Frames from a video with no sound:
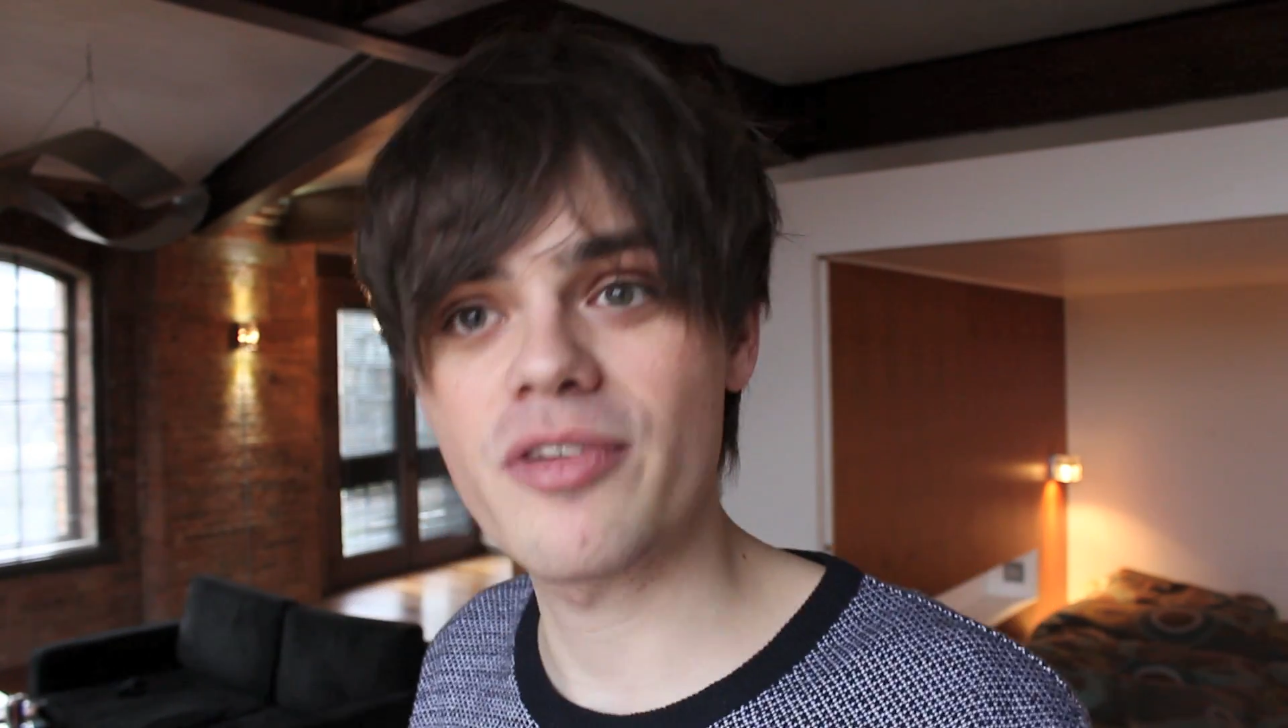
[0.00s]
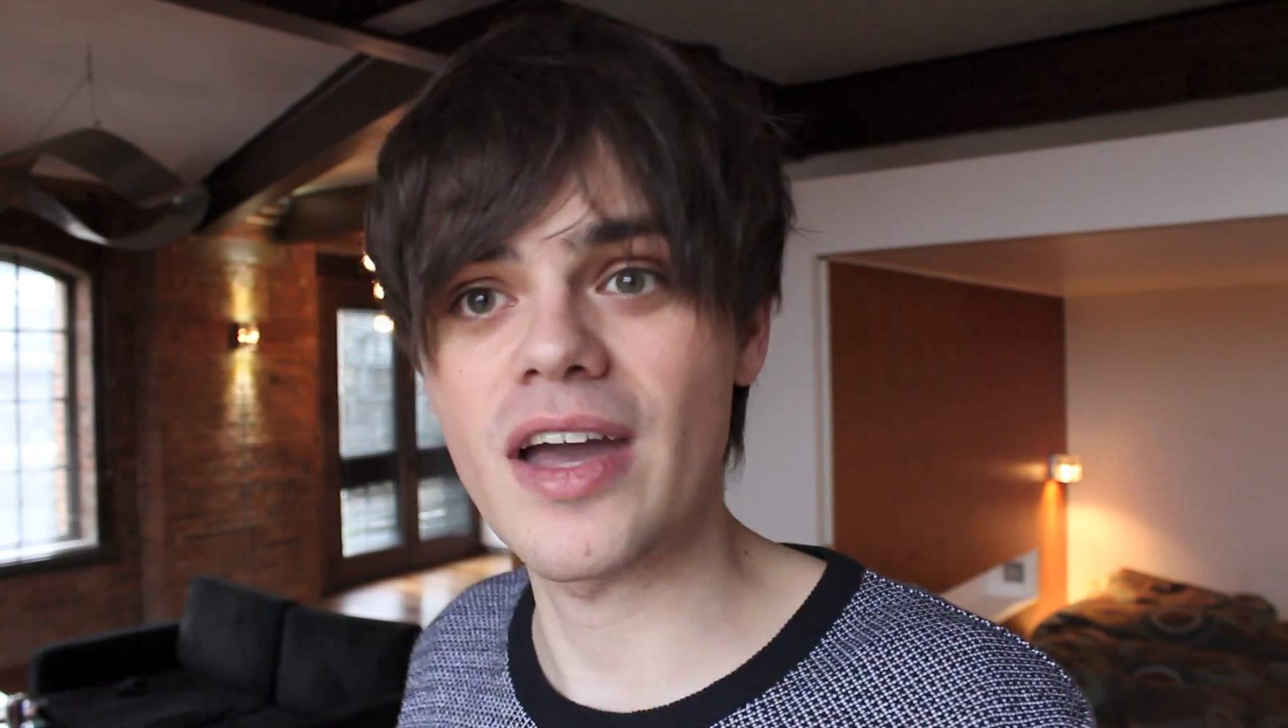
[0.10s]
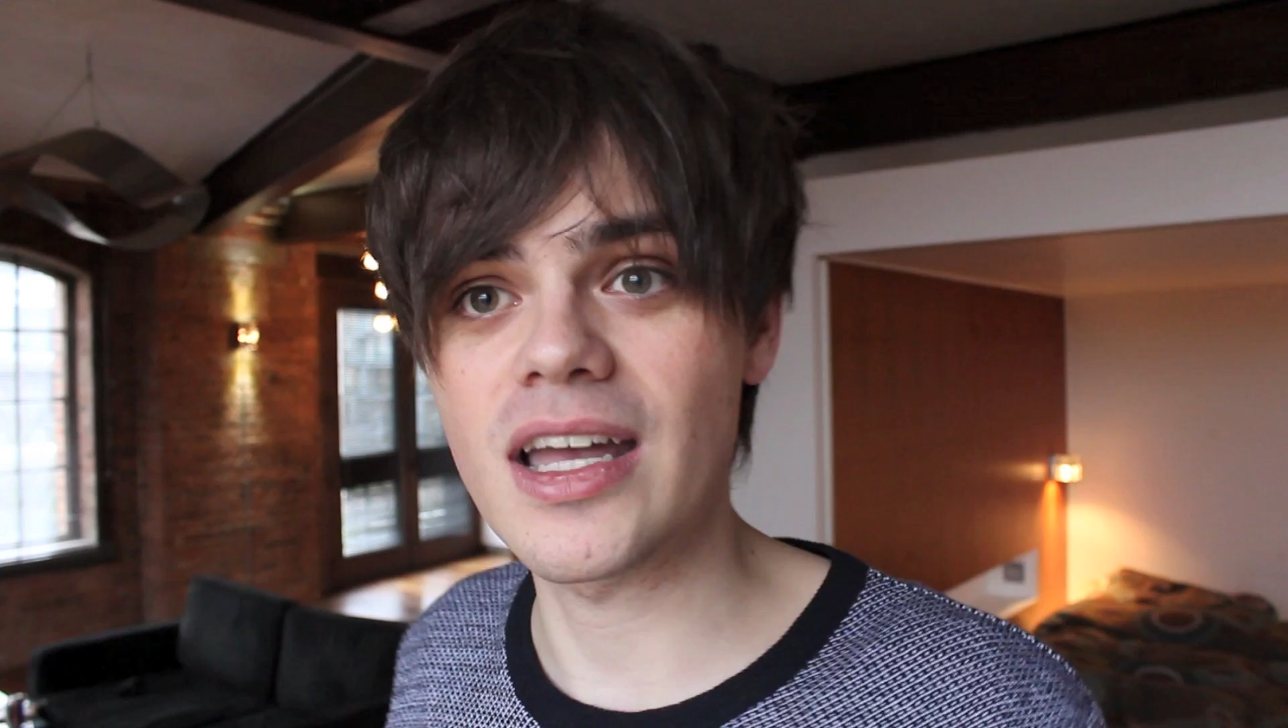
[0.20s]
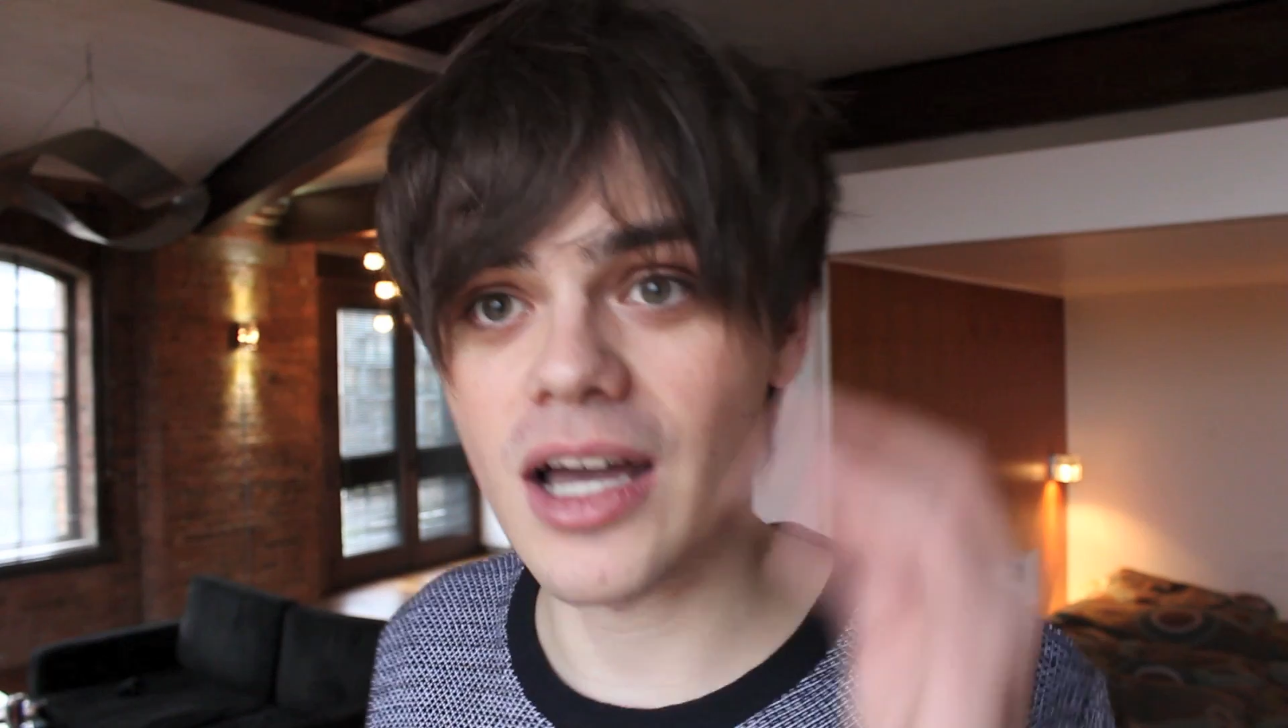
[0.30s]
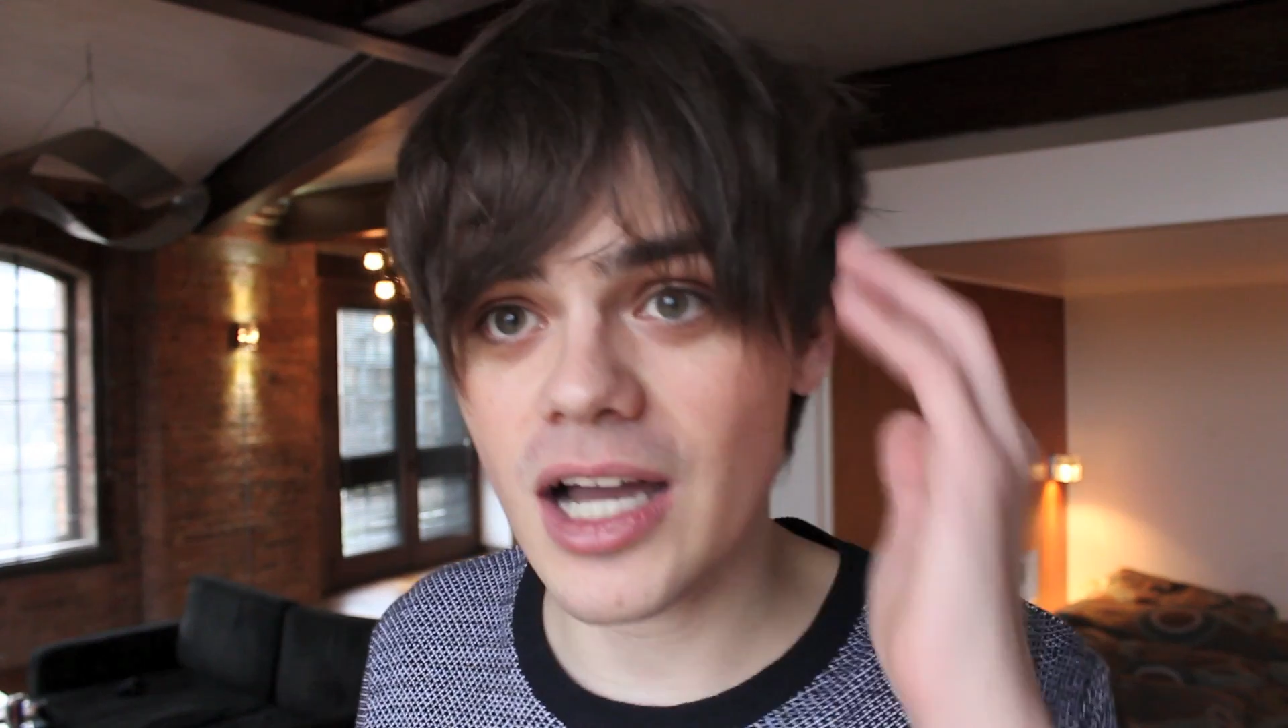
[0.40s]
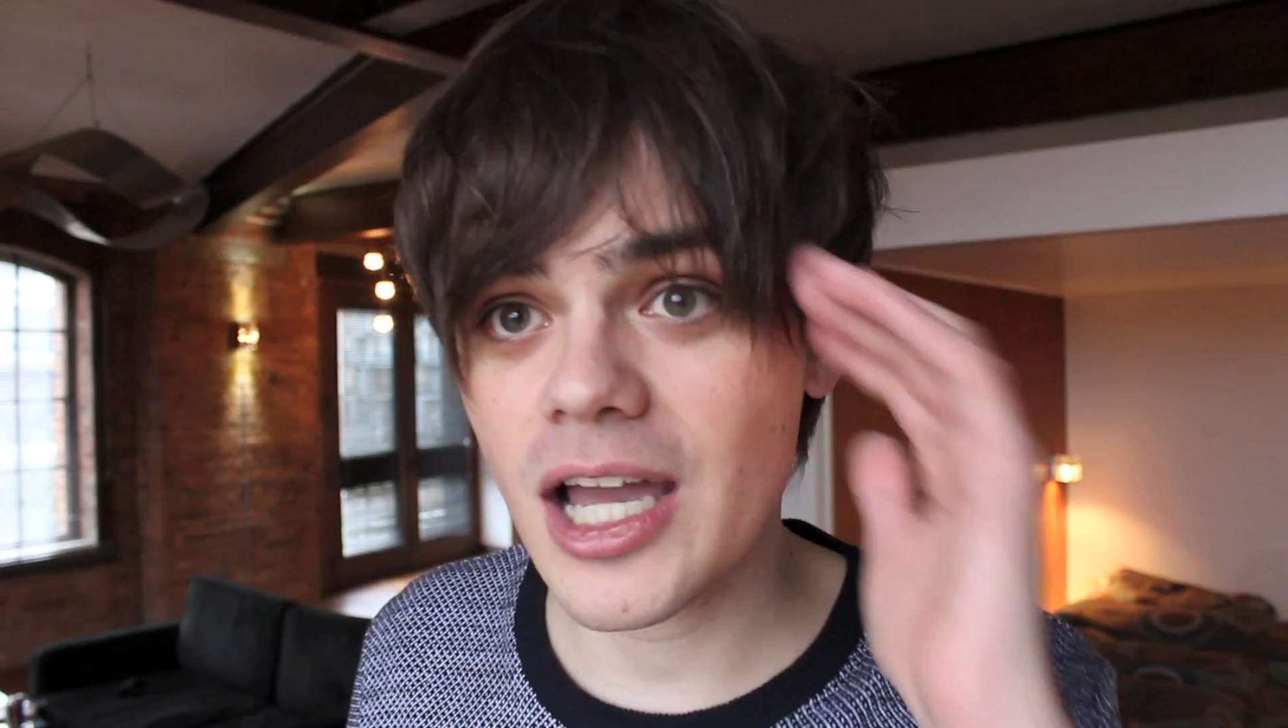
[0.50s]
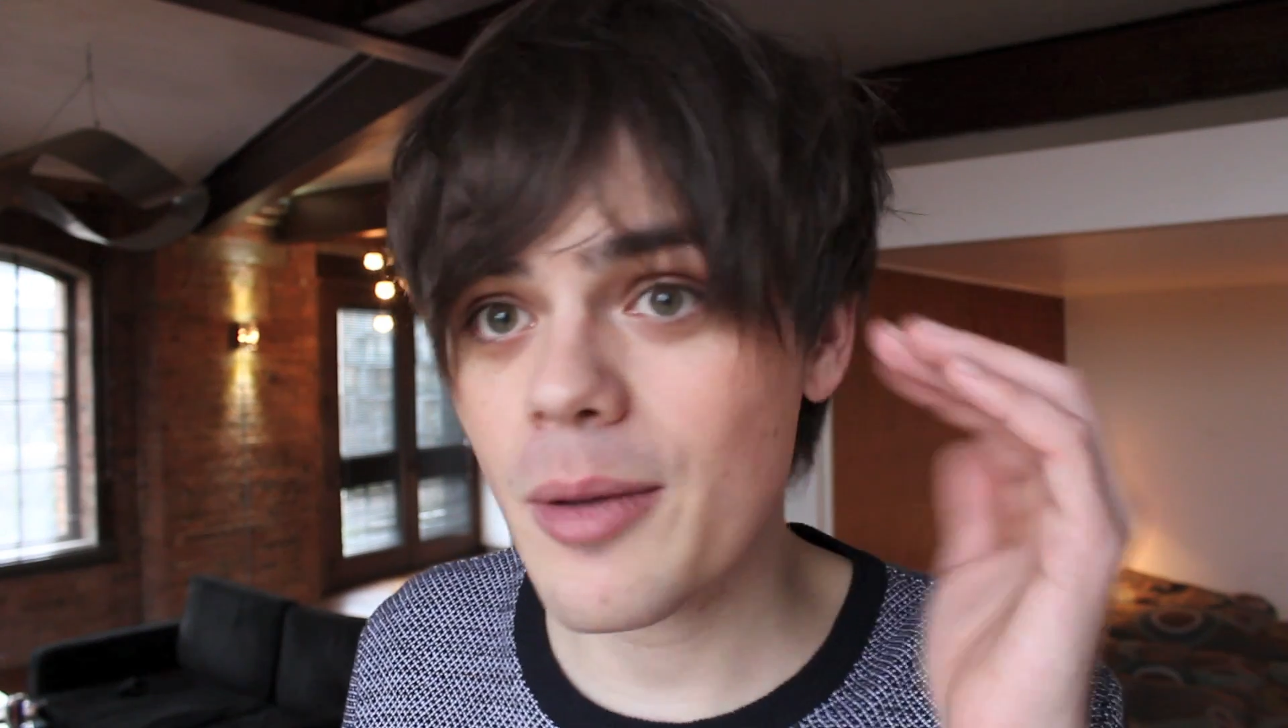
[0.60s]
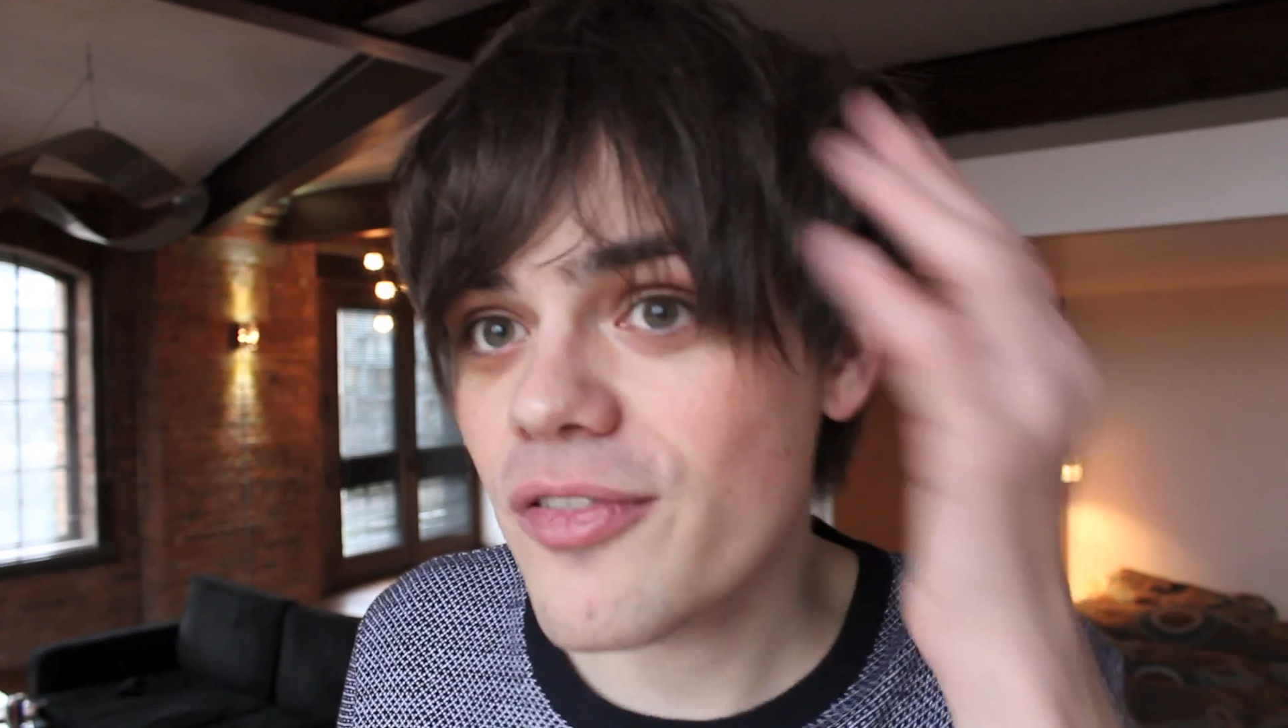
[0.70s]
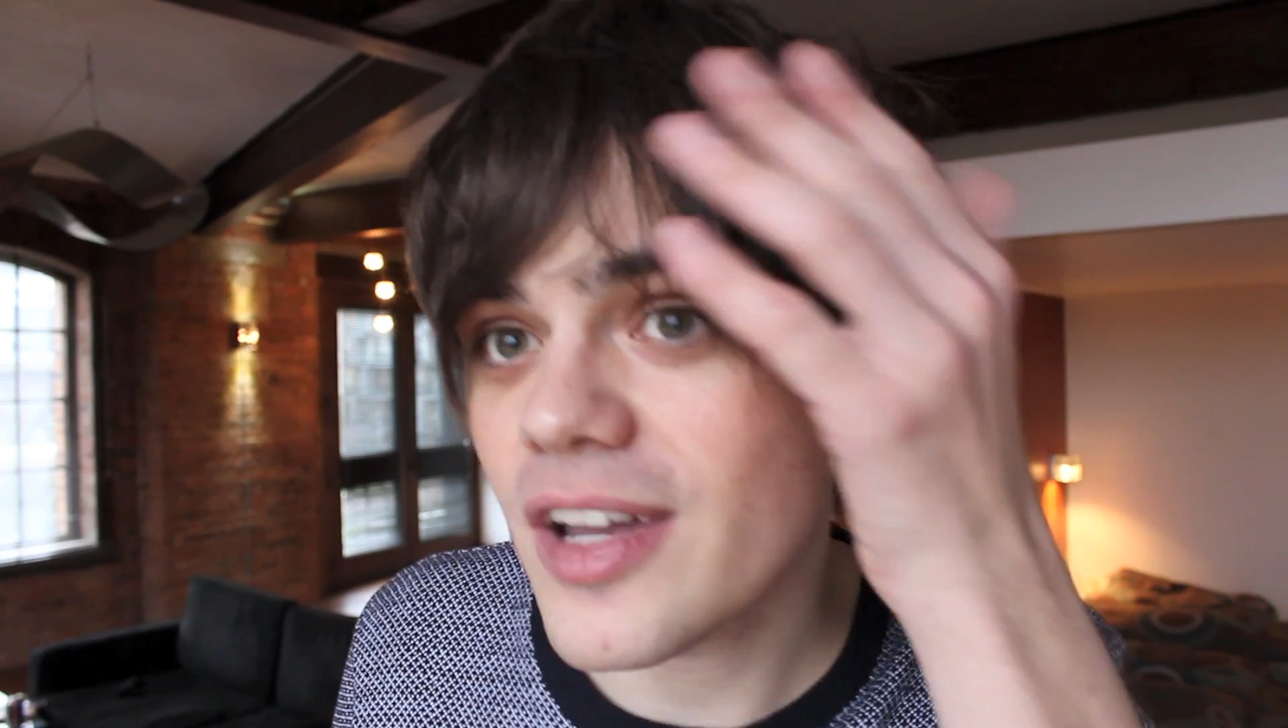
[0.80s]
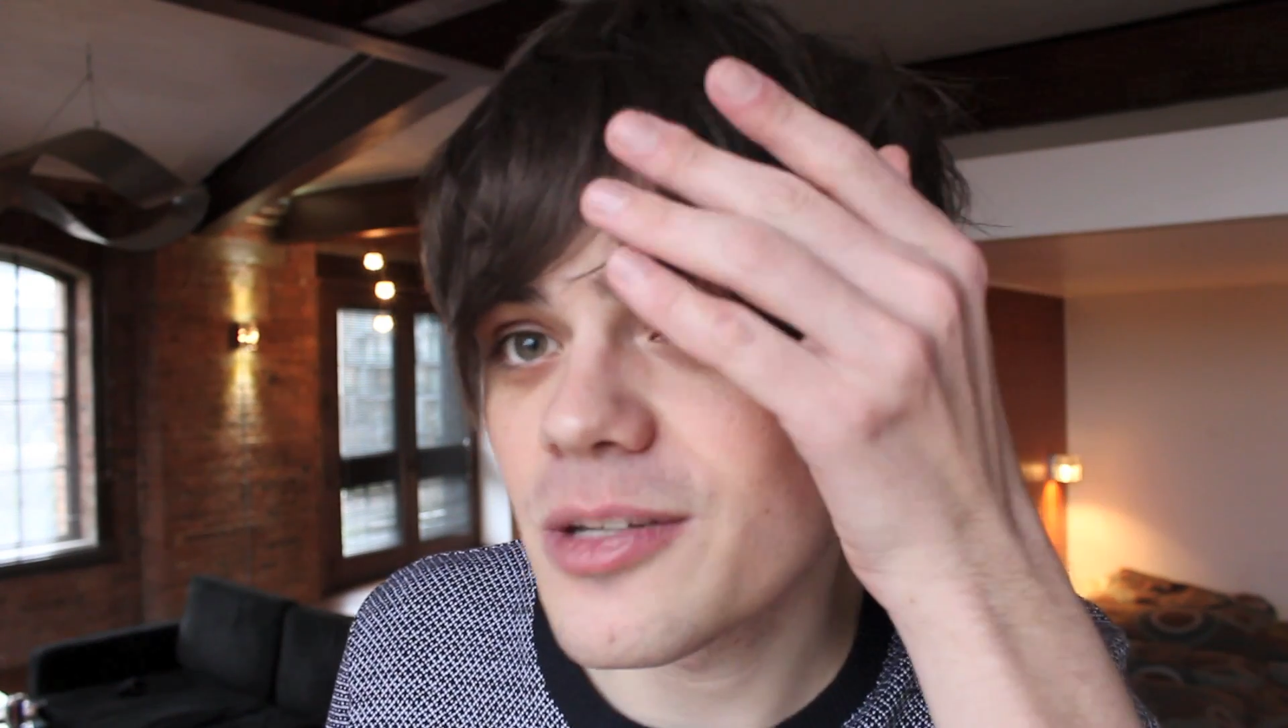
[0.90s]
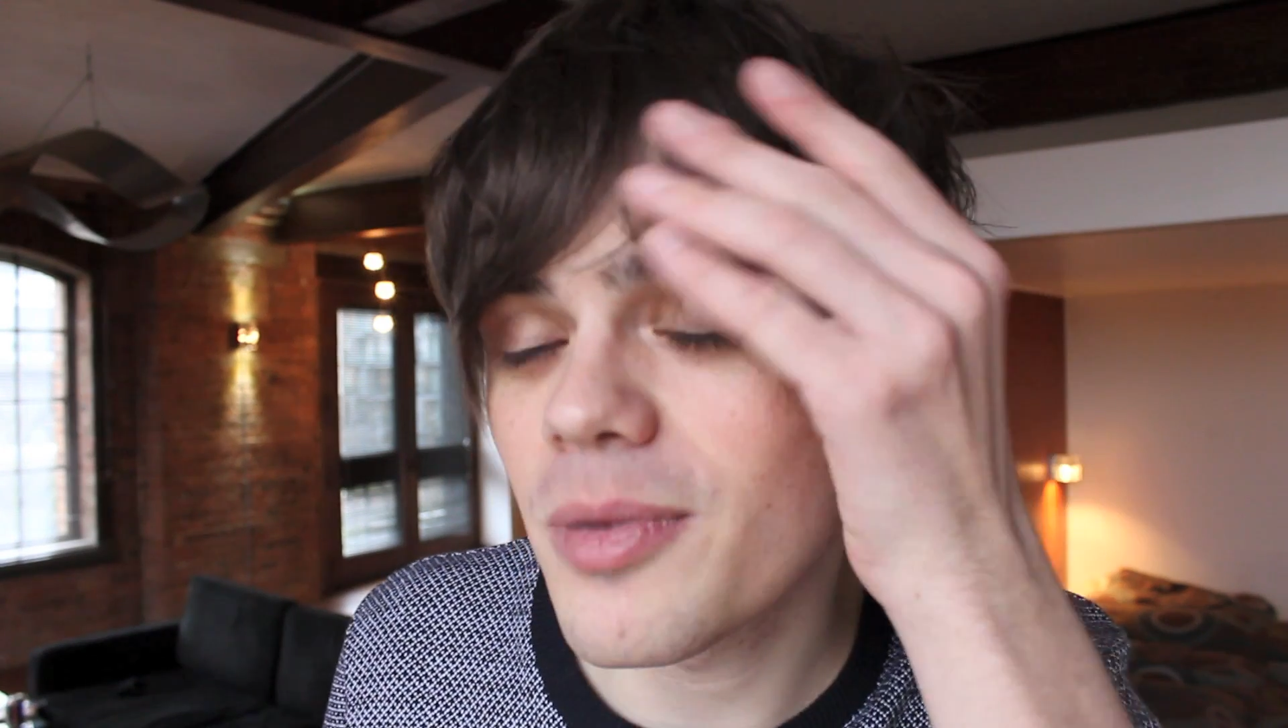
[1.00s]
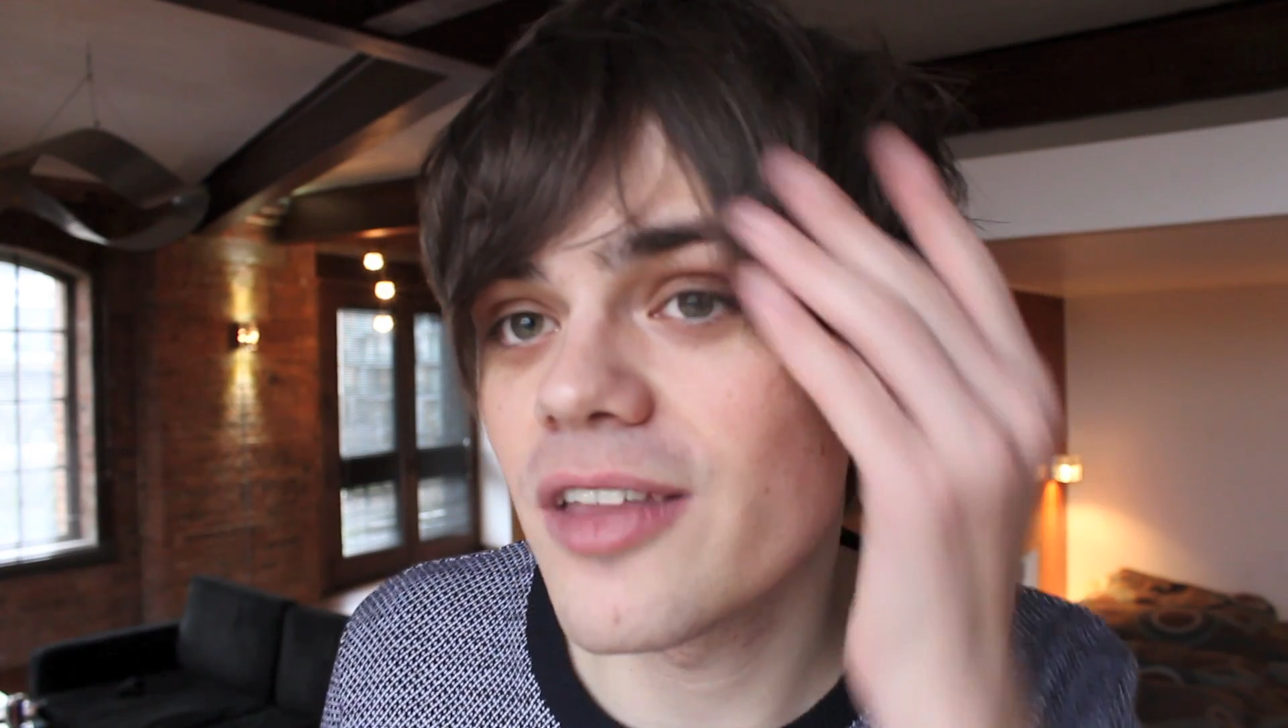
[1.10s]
affected